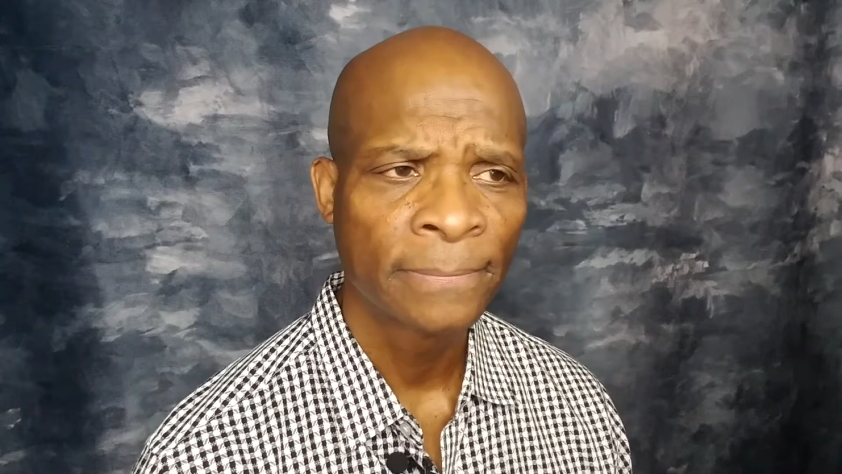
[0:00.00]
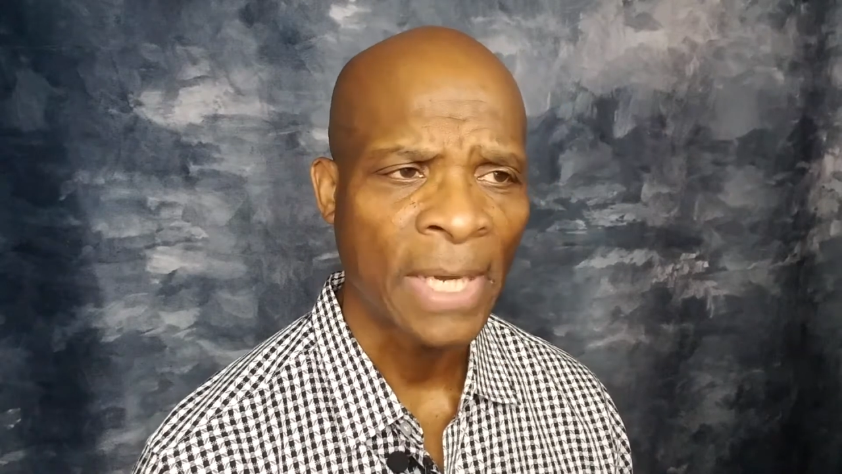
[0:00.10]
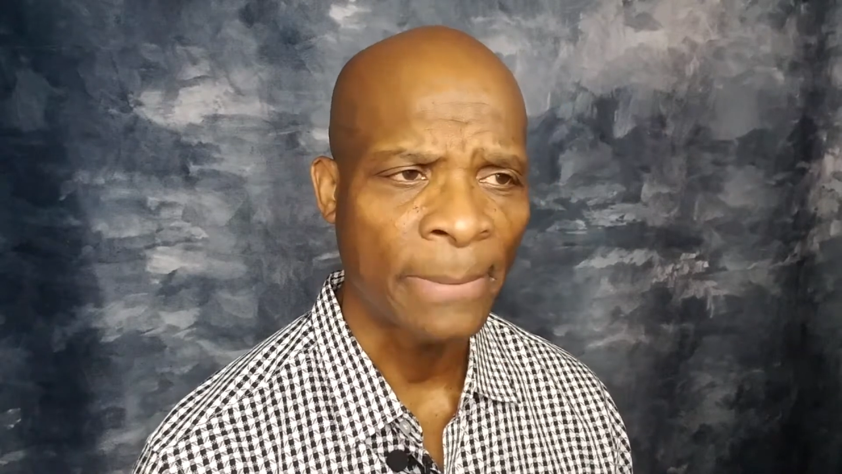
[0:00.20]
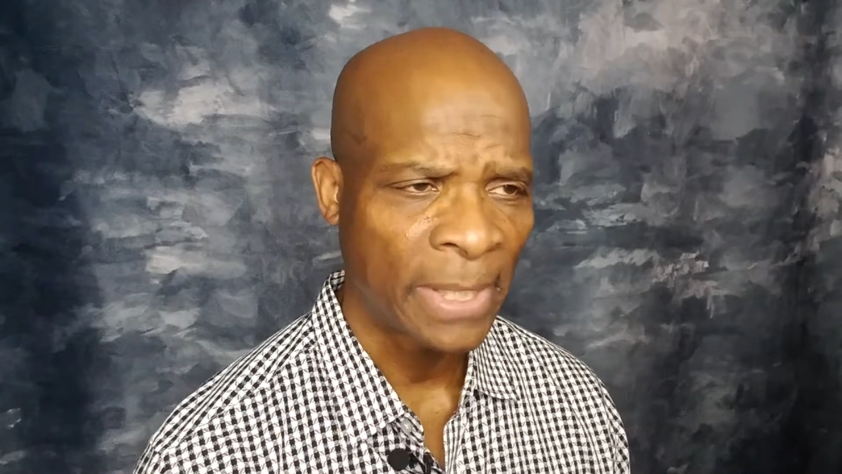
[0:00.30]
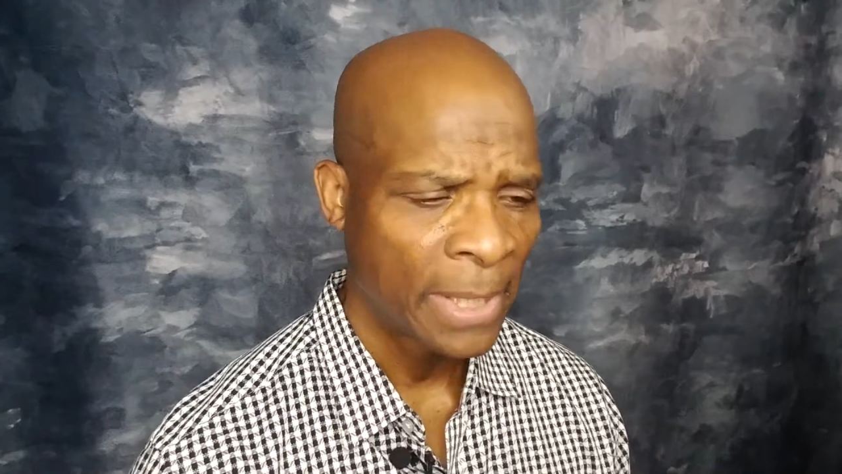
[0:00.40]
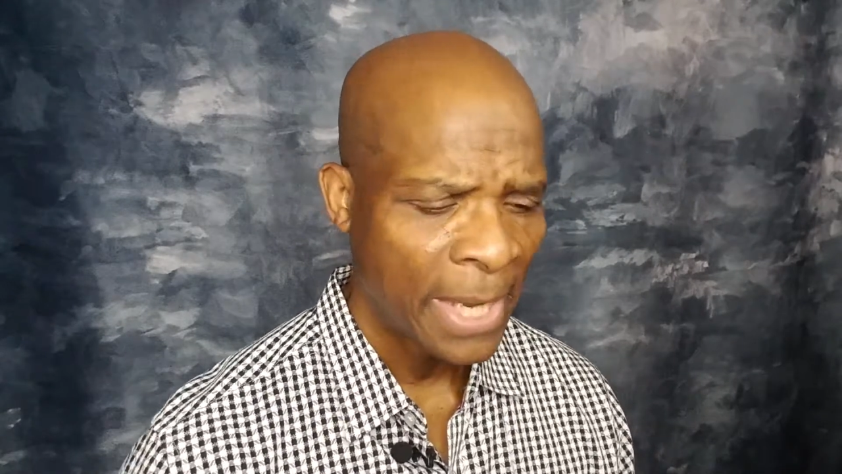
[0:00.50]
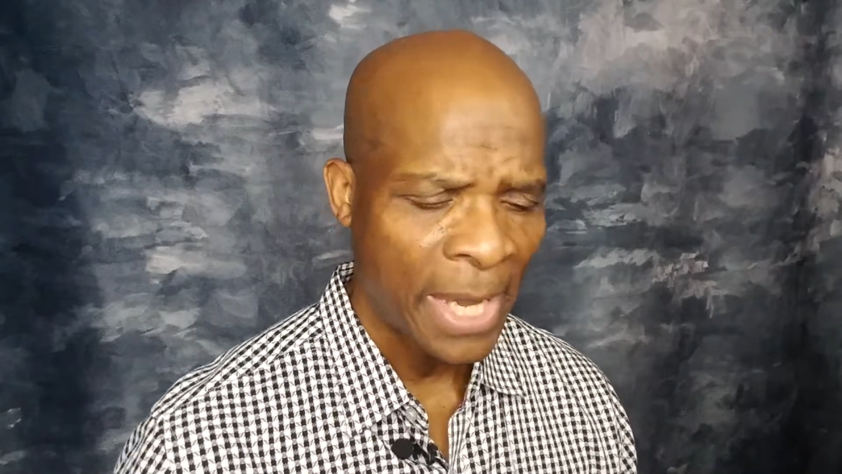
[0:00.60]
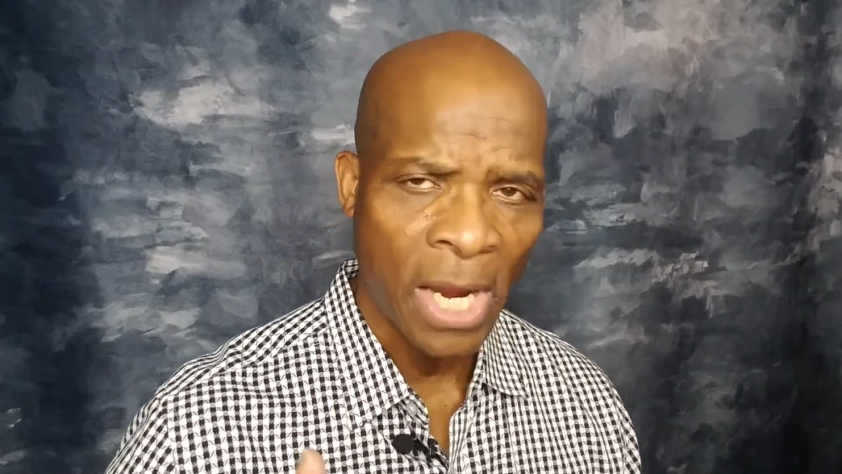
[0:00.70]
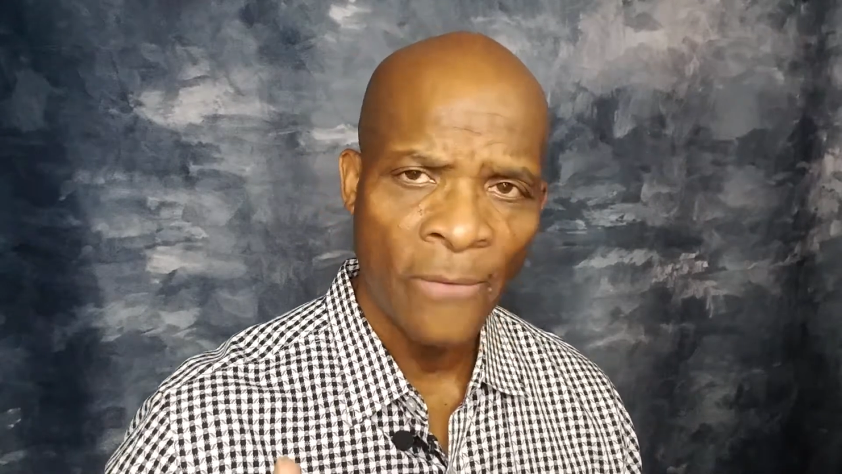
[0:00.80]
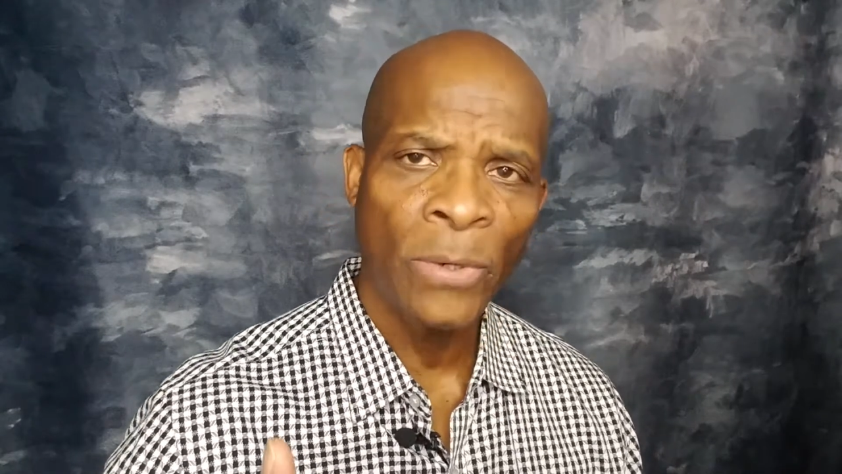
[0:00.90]
I mean,
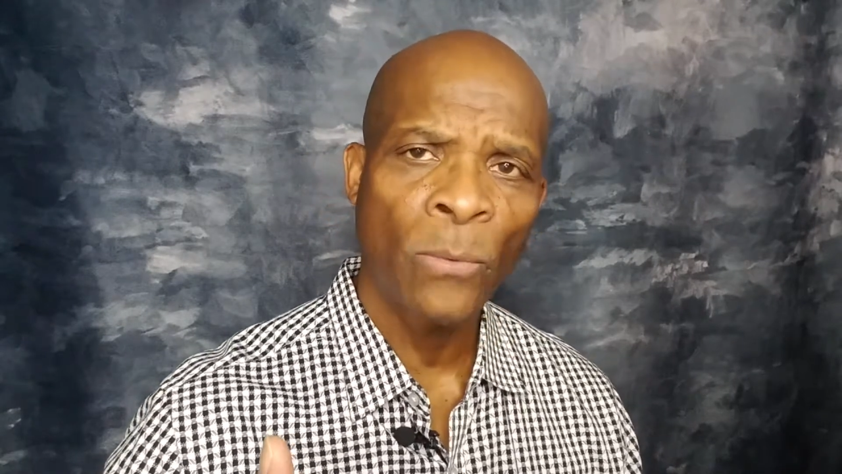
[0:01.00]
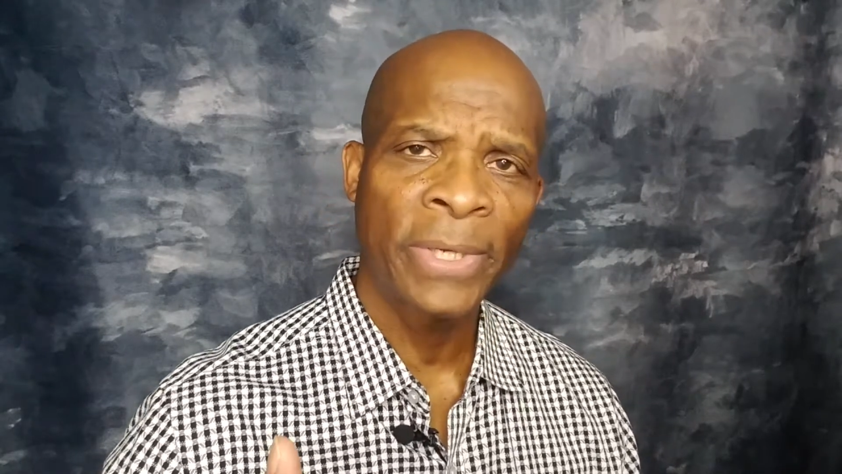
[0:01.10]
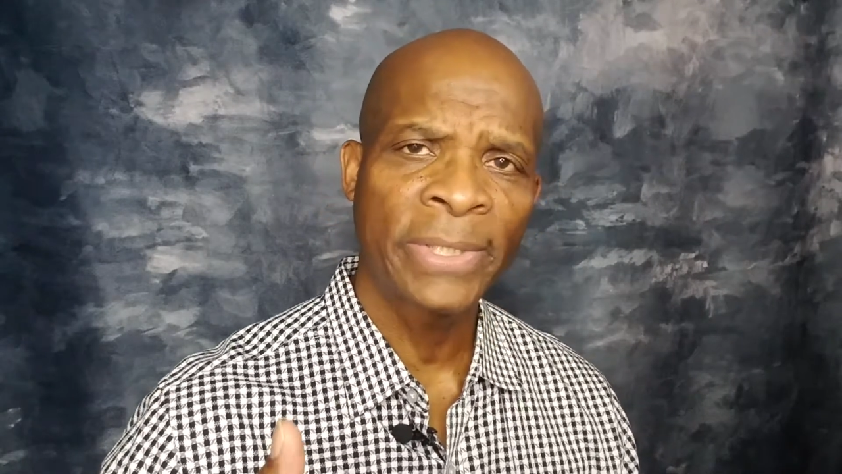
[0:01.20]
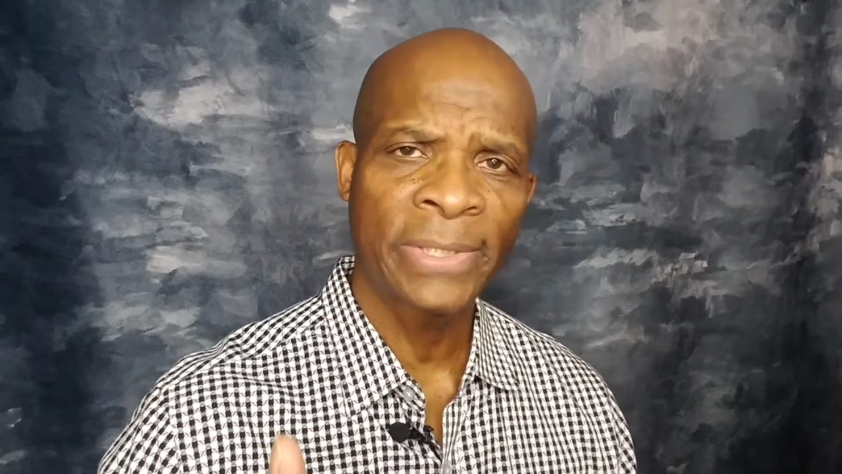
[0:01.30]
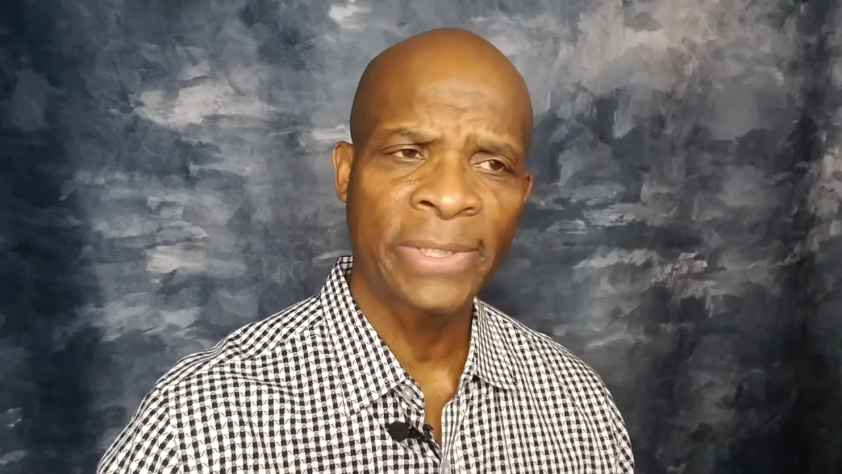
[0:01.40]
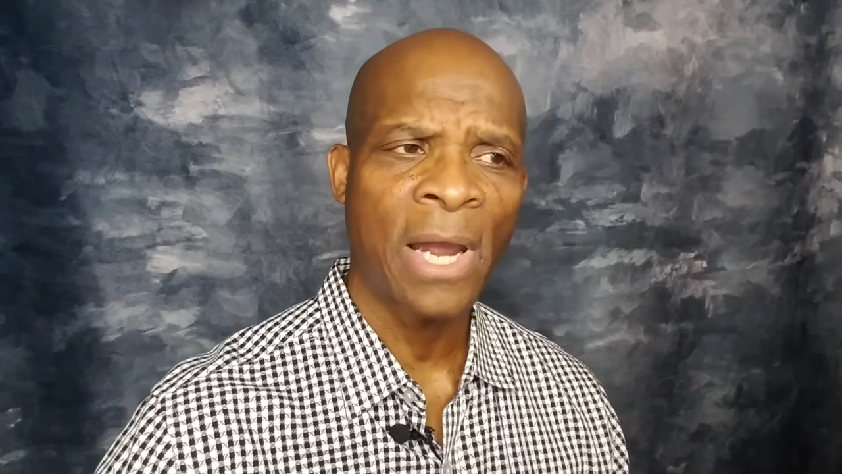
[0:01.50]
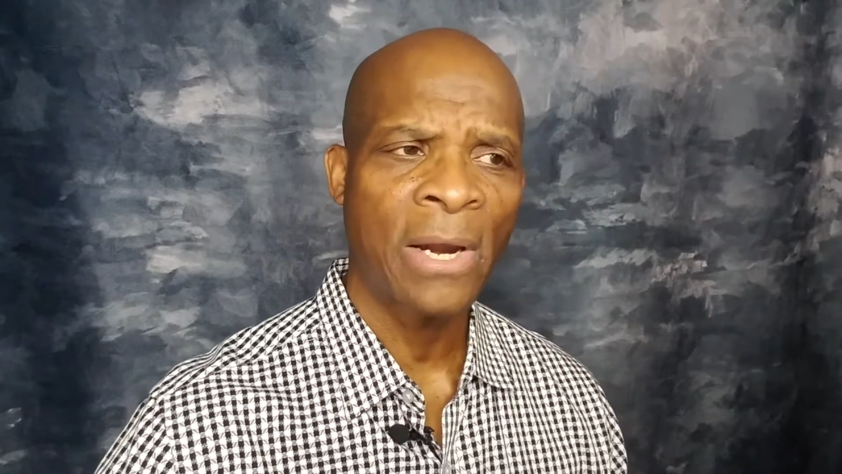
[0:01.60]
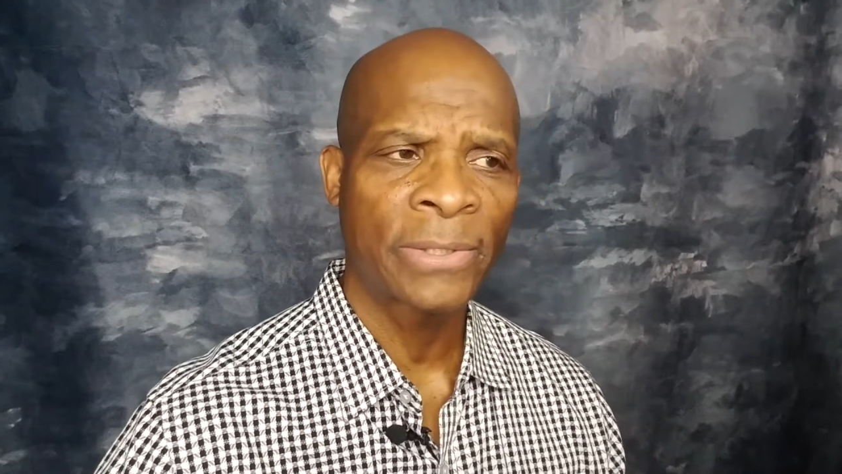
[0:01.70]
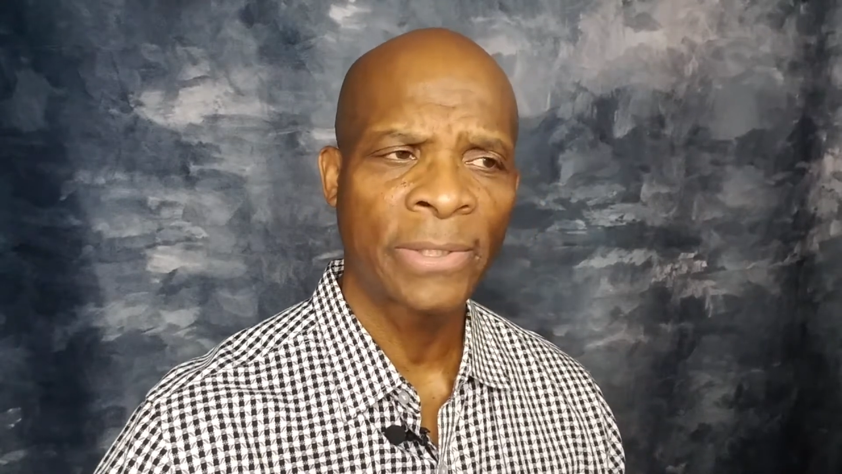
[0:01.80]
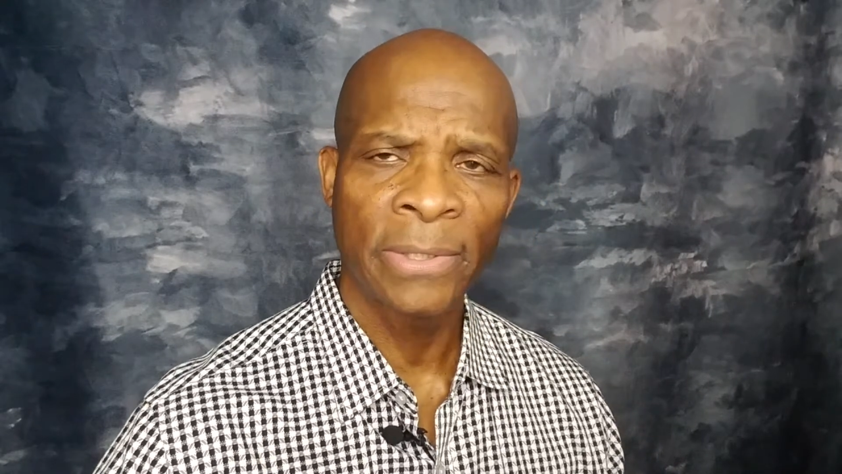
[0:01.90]
everyone
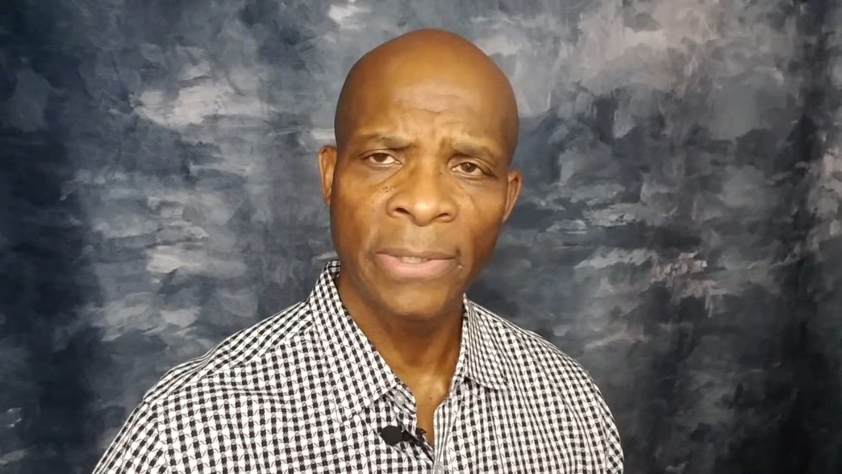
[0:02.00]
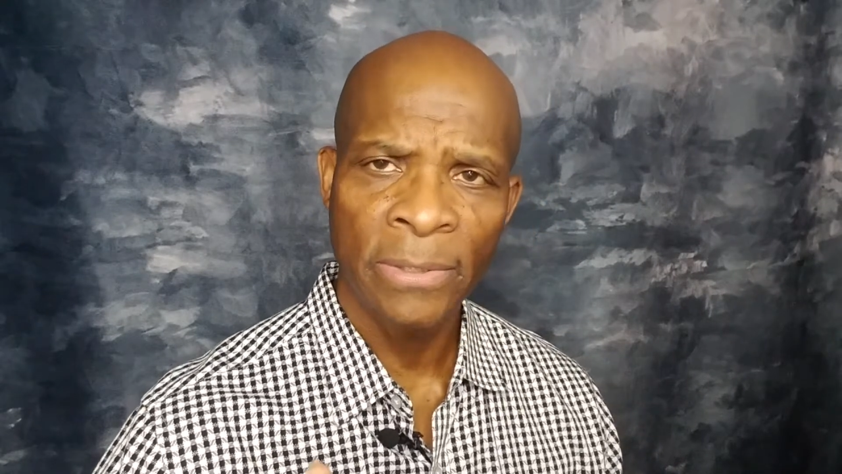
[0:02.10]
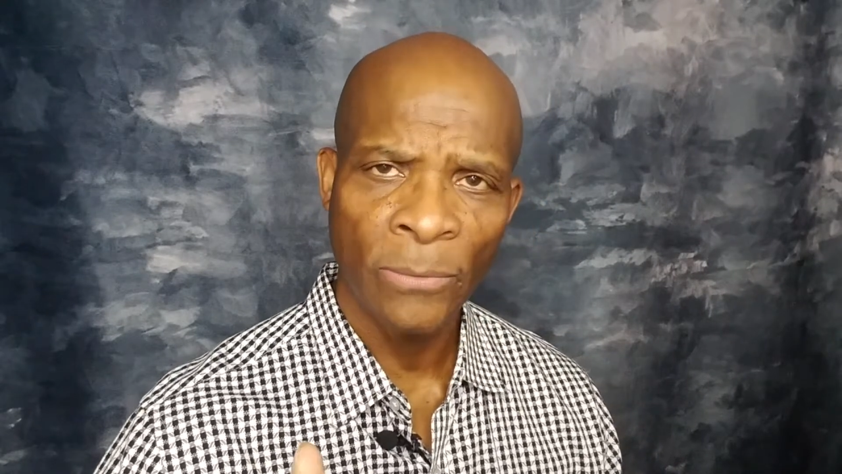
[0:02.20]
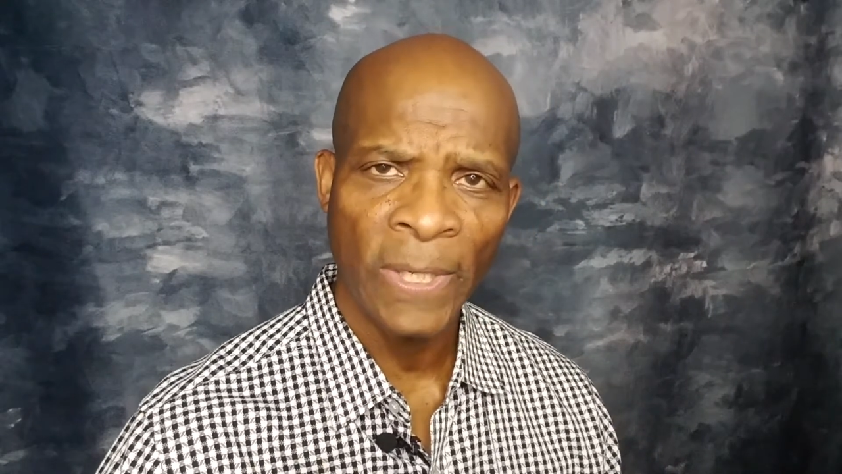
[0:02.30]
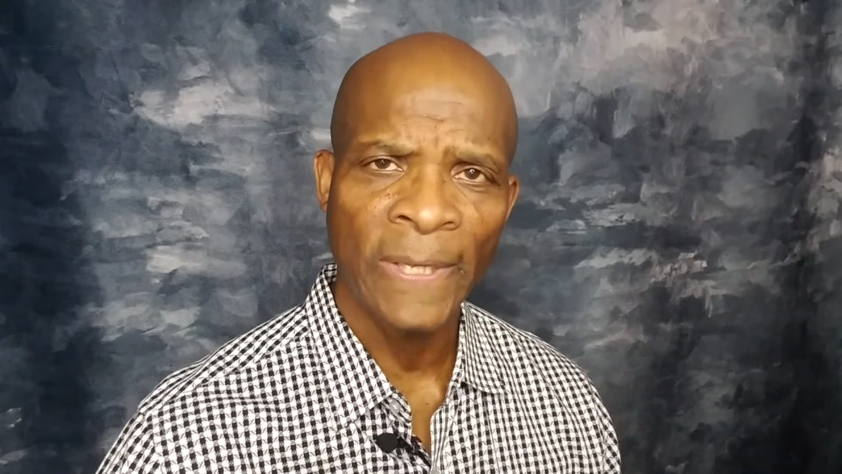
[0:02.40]
desires to win.